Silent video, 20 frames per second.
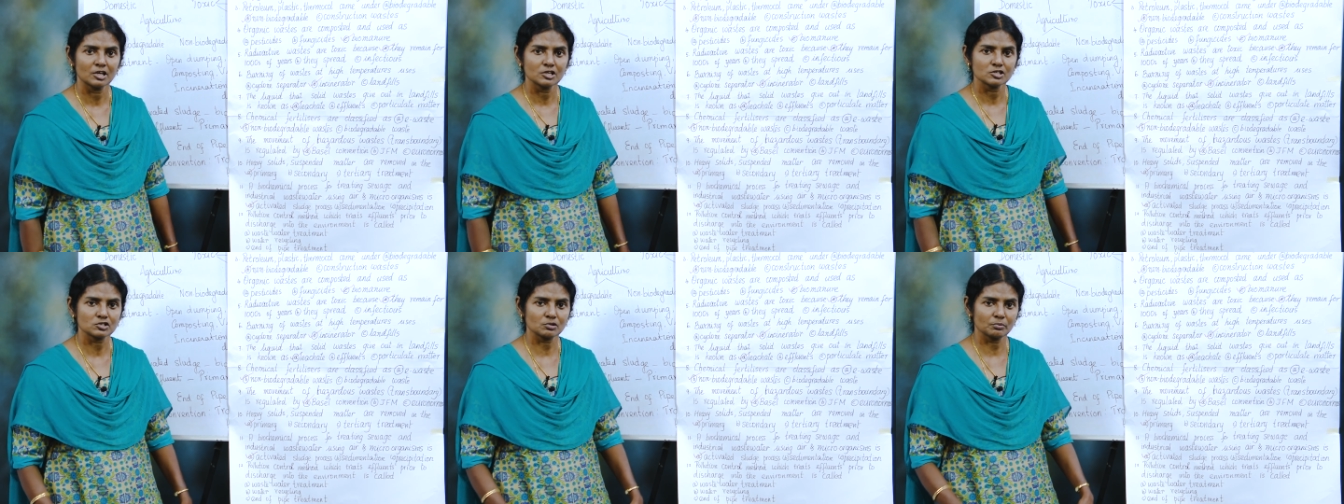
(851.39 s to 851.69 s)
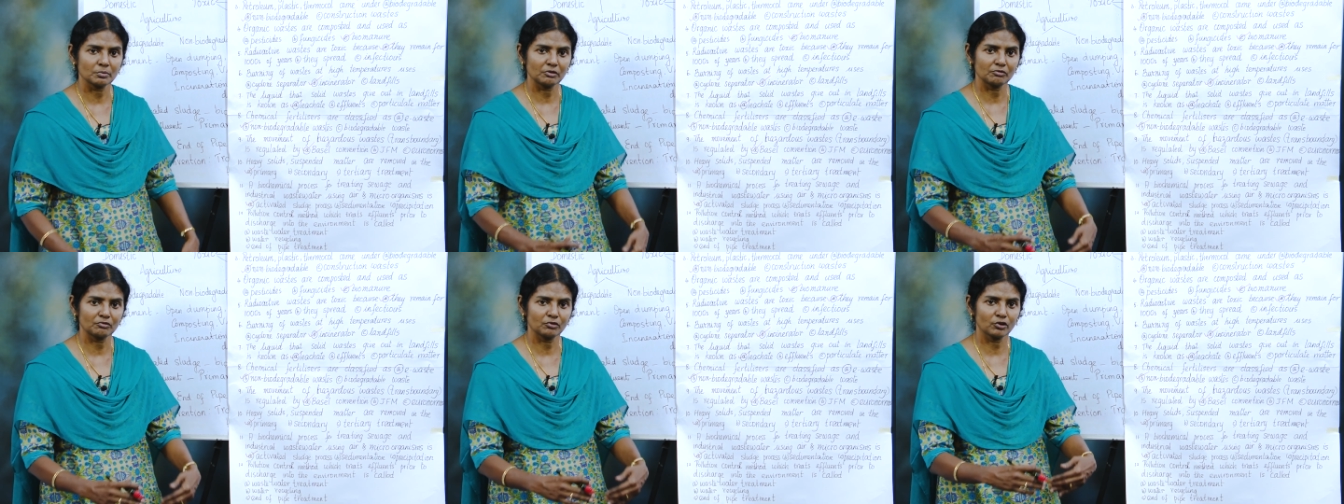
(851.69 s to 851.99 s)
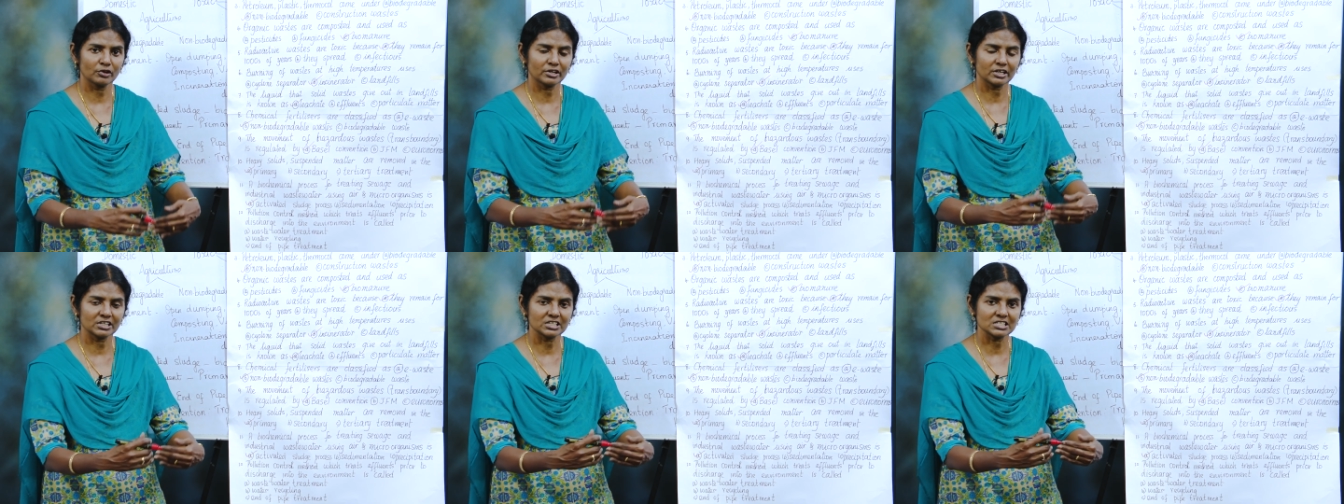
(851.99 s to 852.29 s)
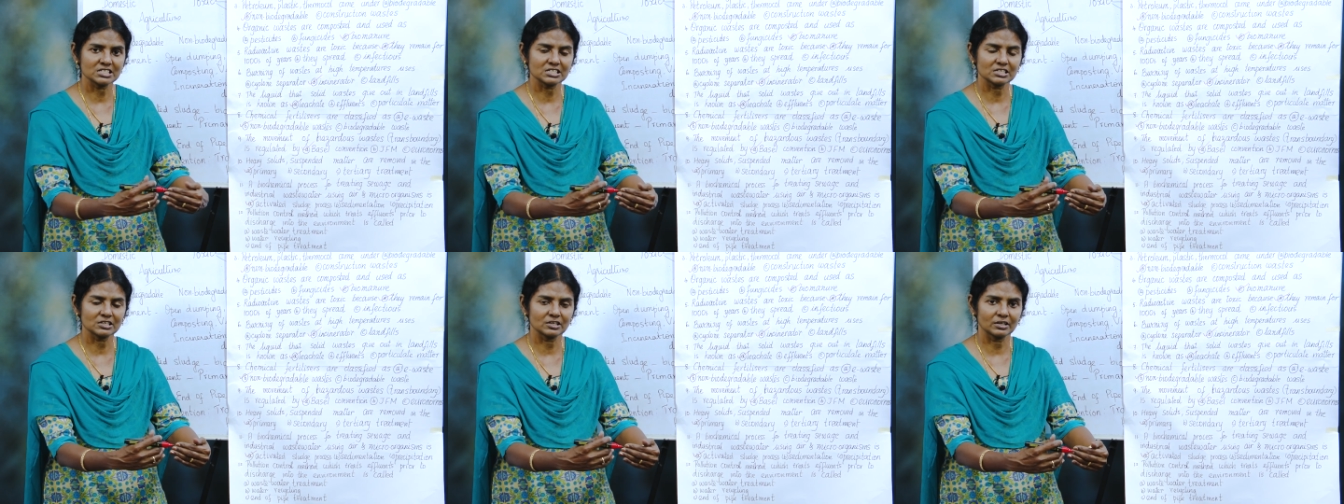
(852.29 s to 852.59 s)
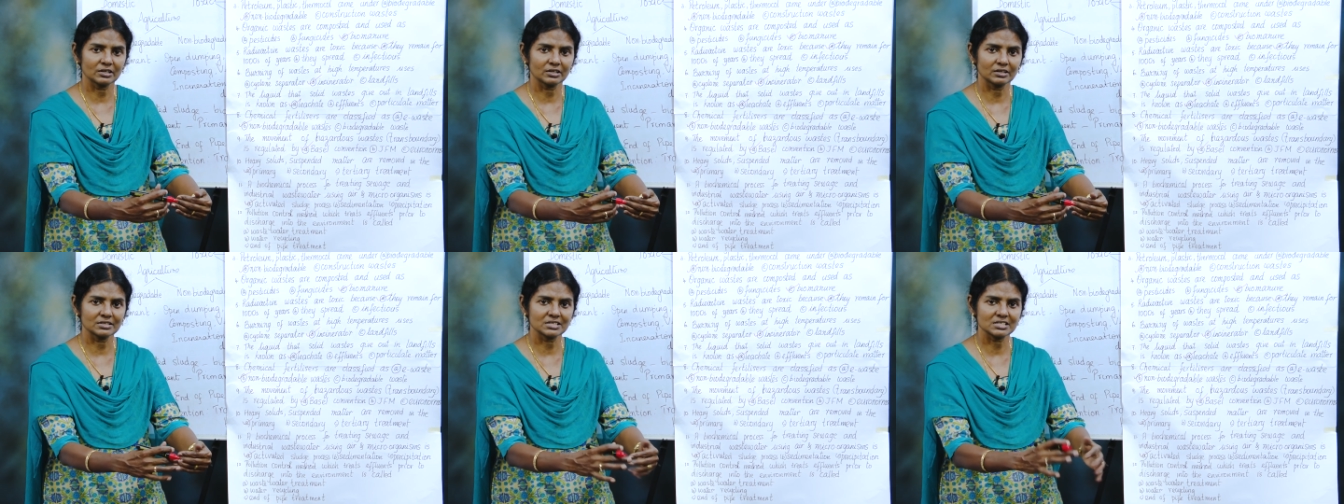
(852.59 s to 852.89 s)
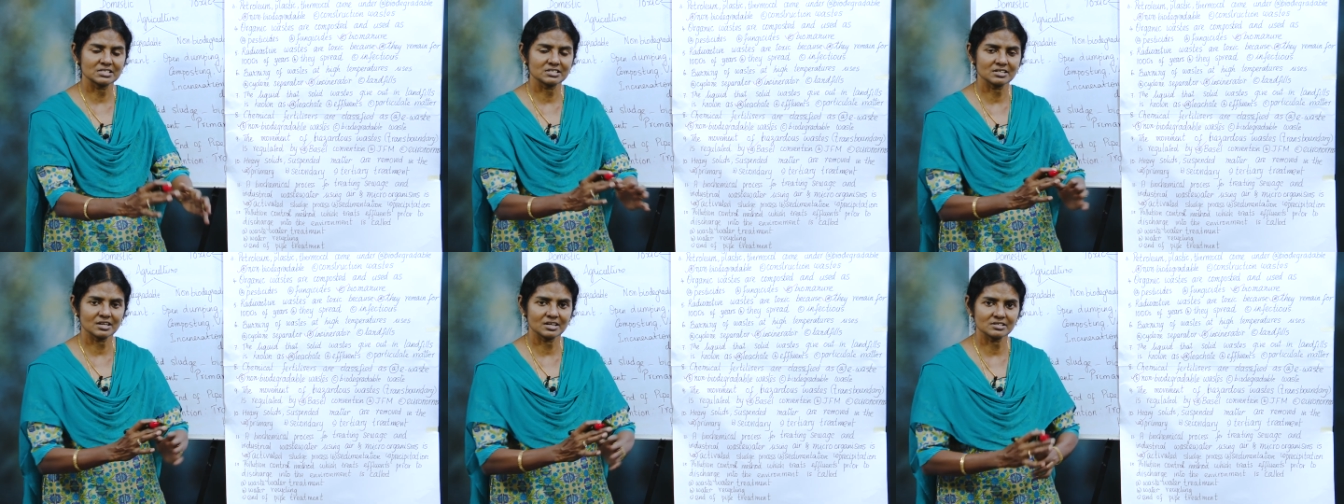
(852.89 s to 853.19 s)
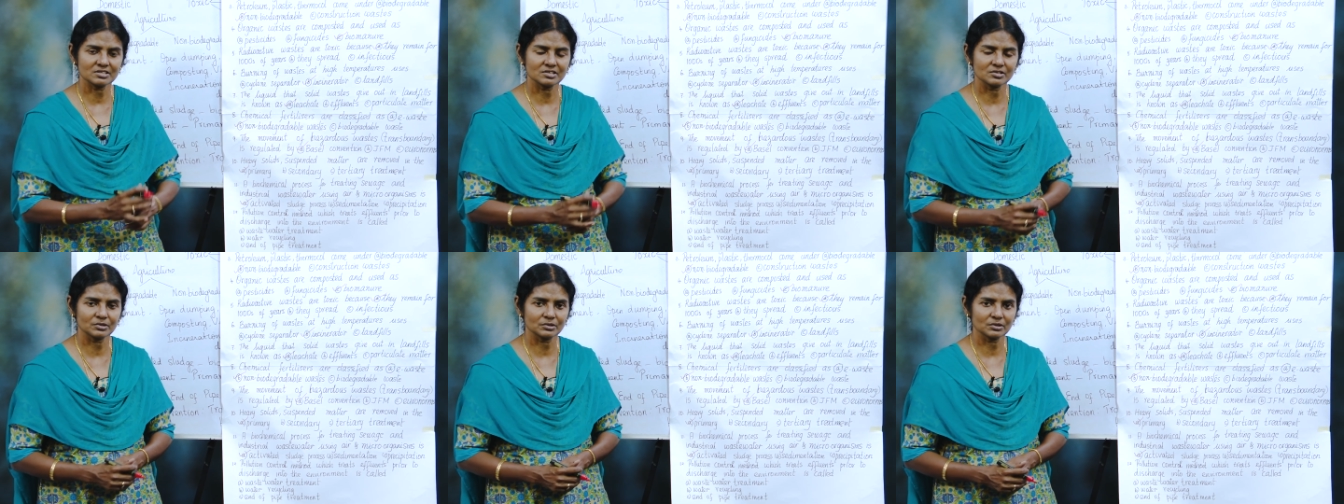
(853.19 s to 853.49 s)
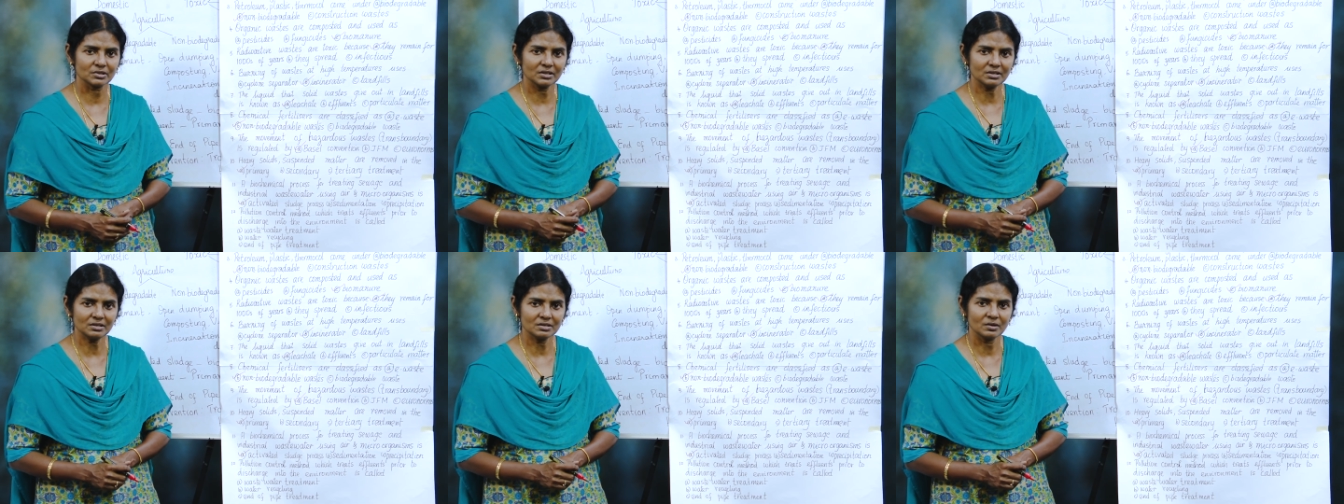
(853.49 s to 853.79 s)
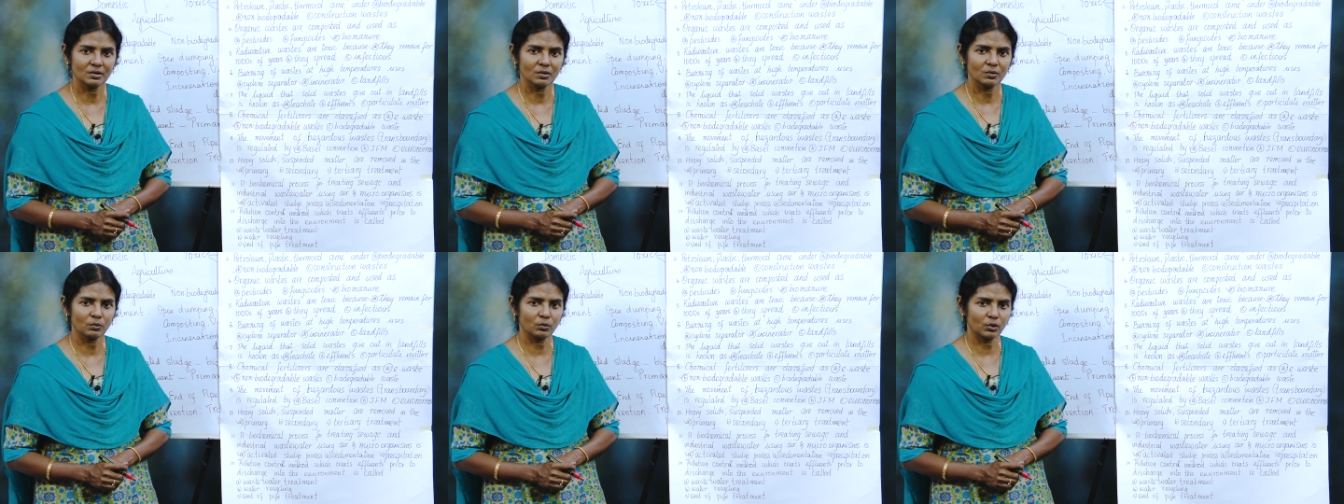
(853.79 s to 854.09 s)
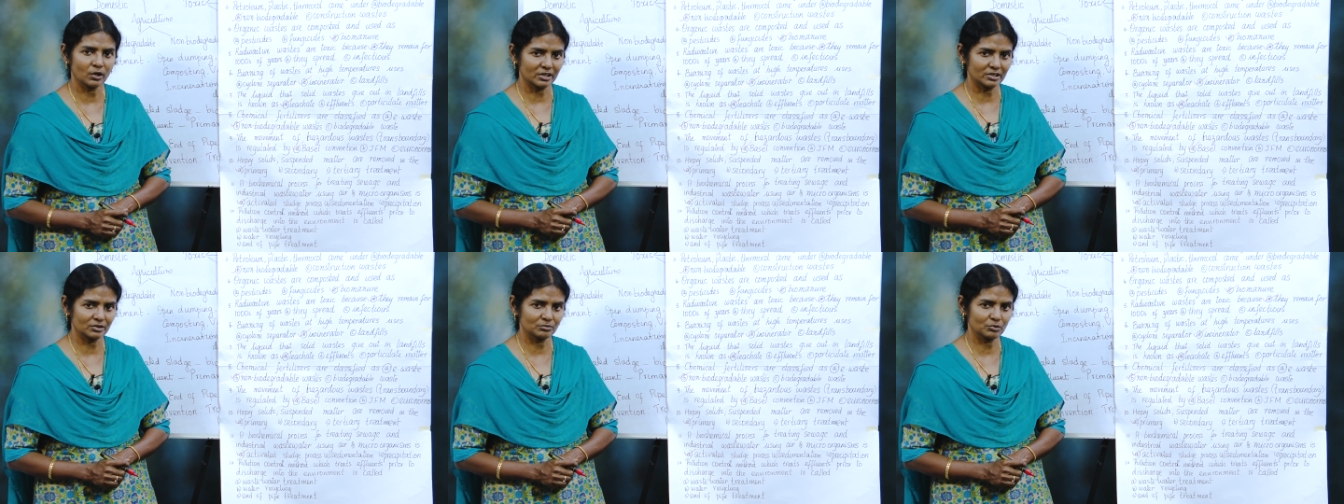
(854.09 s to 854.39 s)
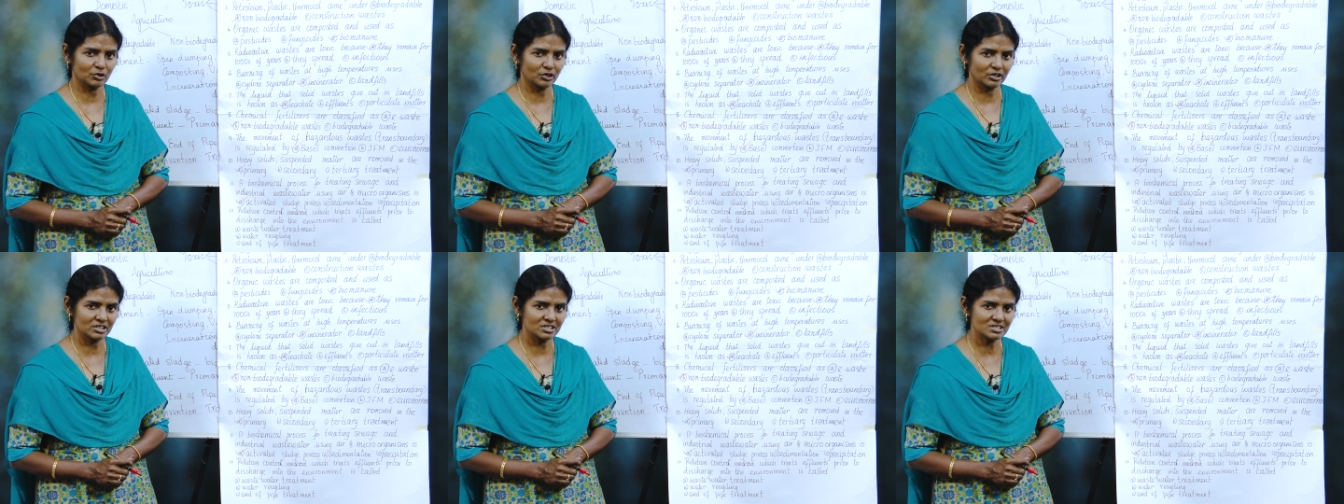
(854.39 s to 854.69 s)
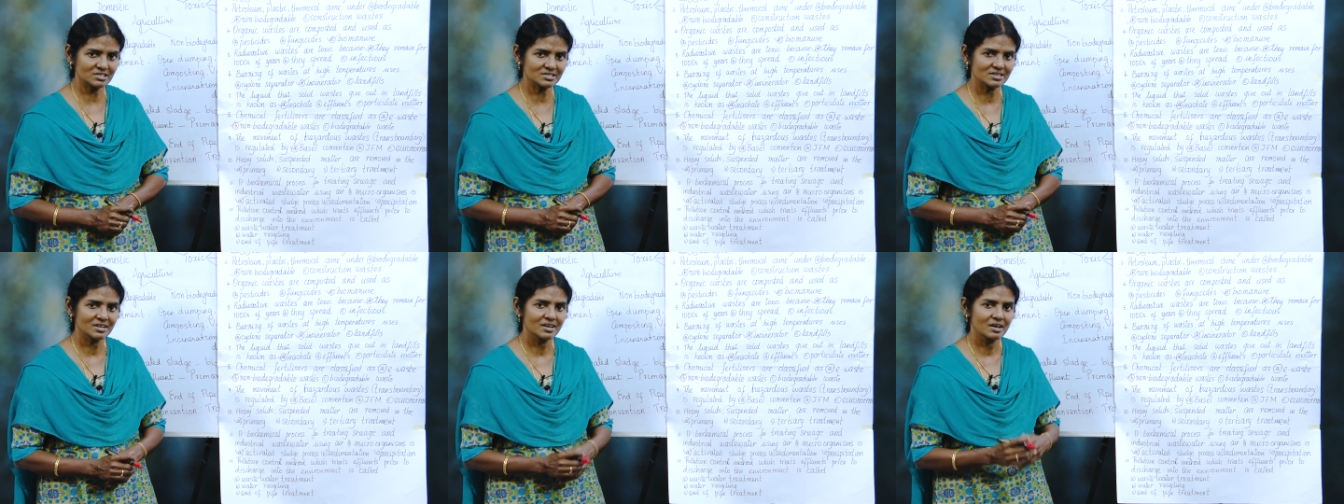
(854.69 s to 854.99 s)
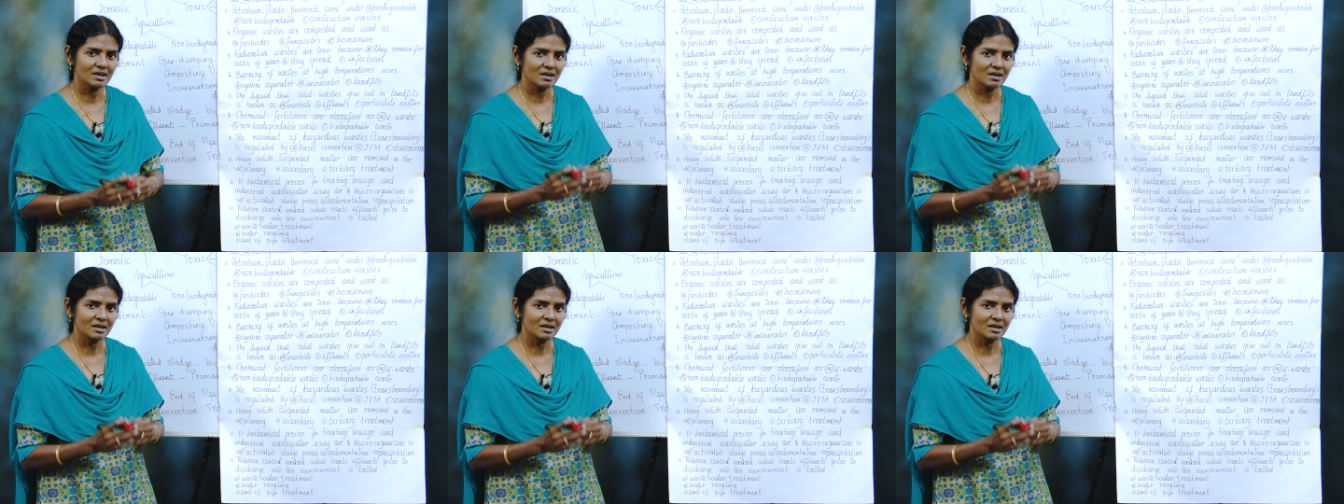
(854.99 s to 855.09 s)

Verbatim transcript: So before it is discharged into the water bodies,